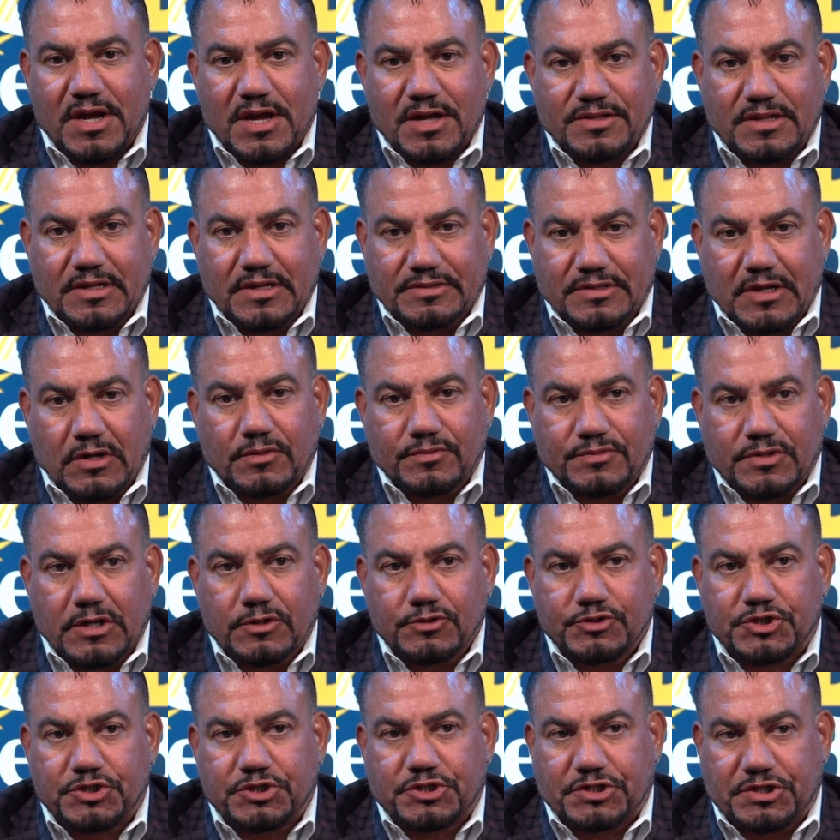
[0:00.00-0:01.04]
That they'll
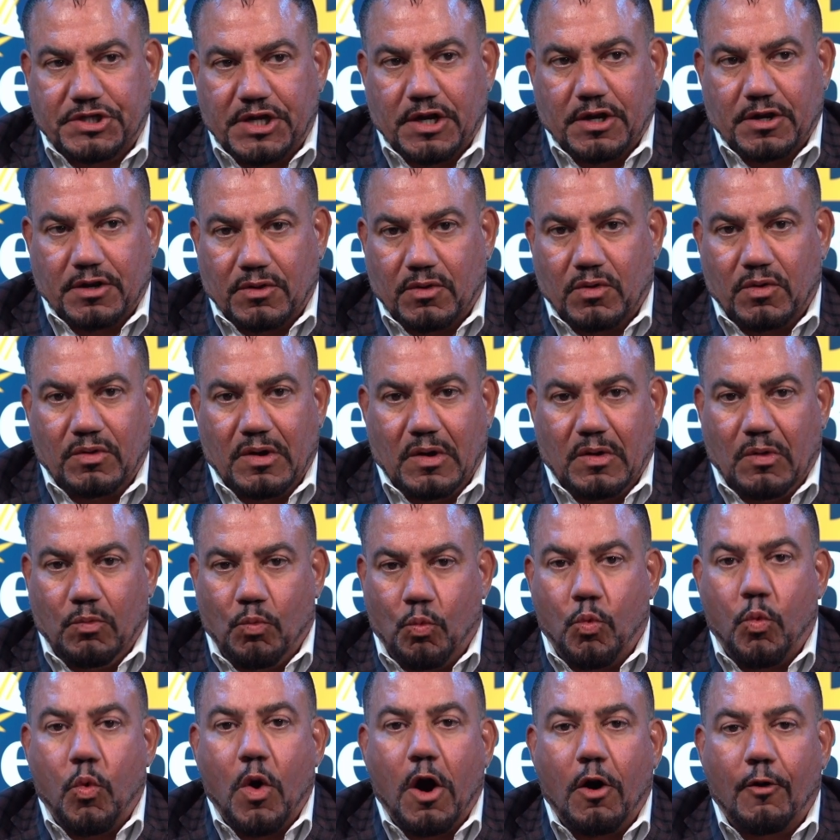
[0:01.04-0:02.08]
share
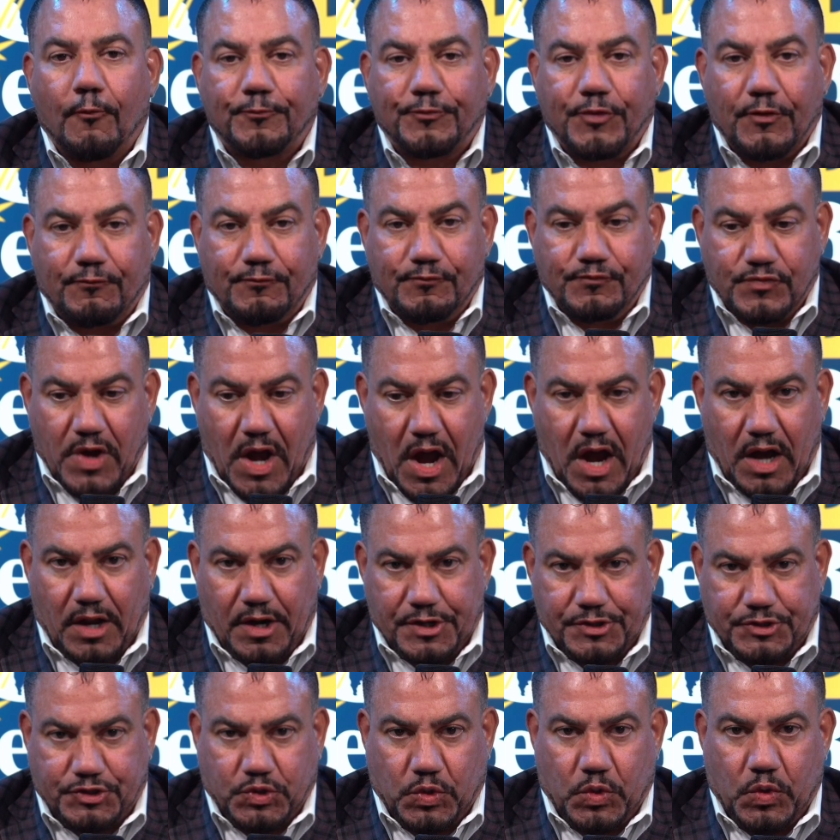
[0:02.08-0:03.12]
wealth of
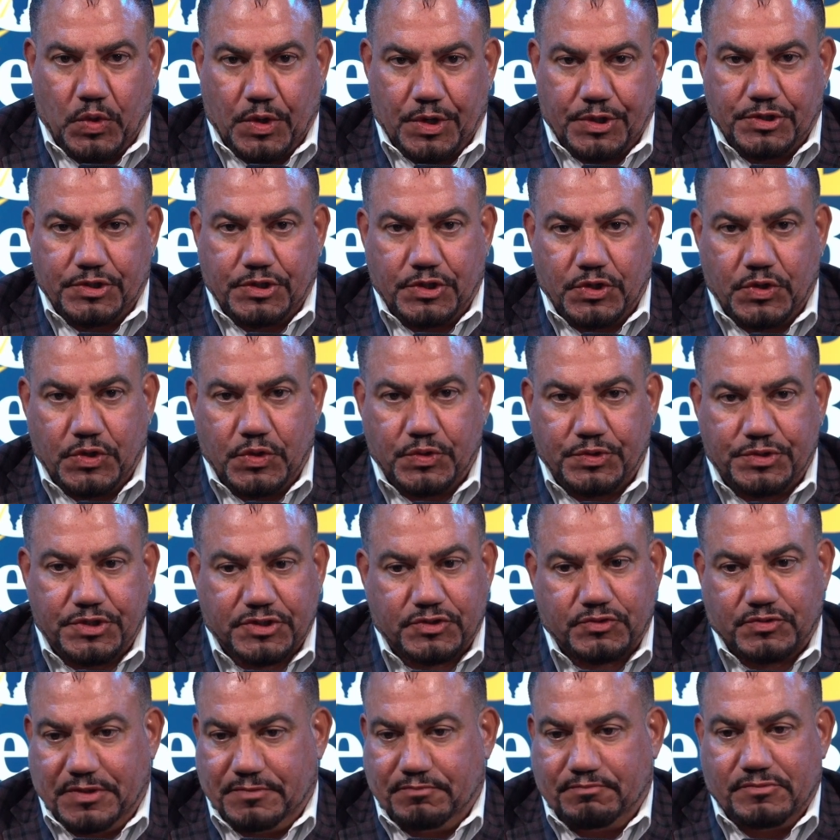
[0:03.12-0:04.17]
knowledge on you just in